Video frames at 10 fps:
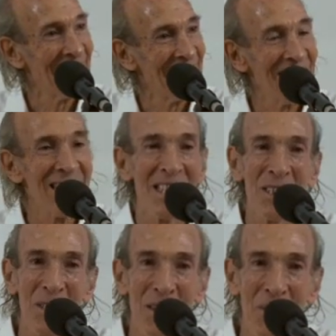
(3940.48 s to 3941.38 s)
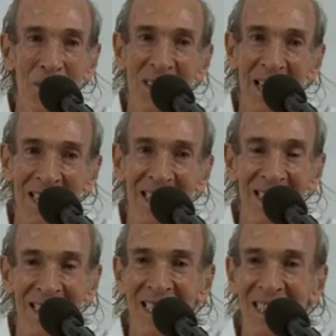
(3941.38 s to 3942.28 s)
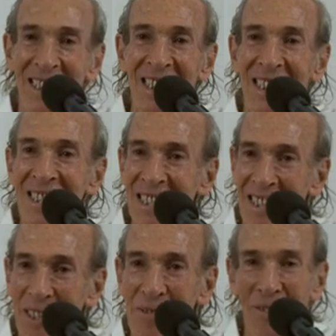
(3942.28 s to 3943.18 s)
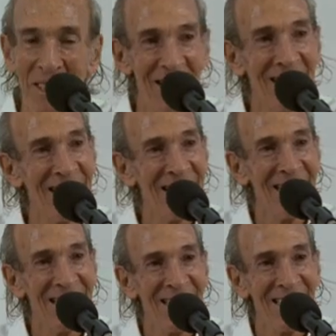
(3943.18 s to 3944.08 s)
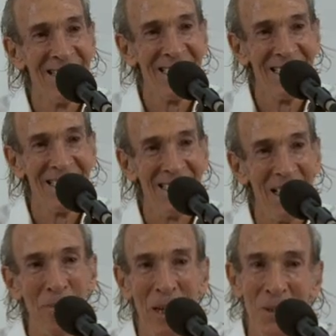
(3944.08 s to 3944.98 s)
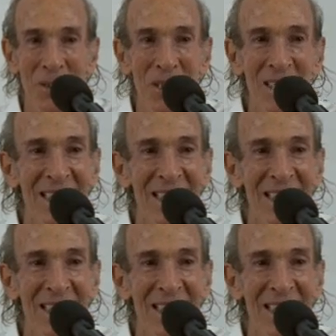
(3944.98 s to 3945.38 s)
This is what I sincerely feel about